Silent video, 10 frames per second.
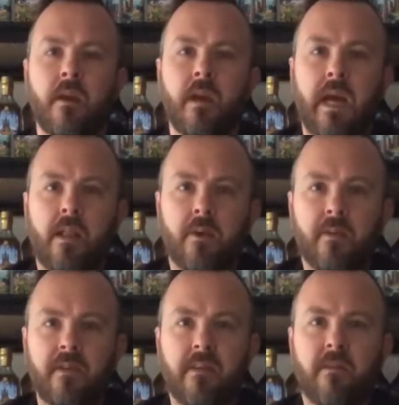Hello
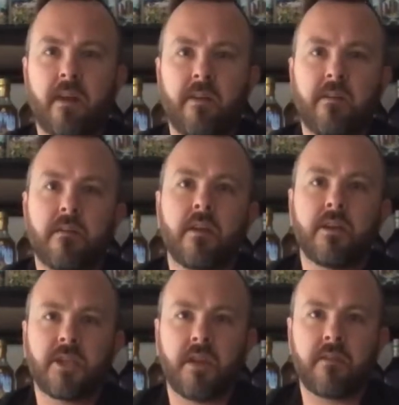Whisky friends,
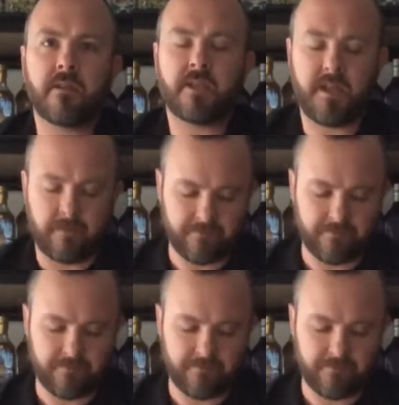Shane Scotch here.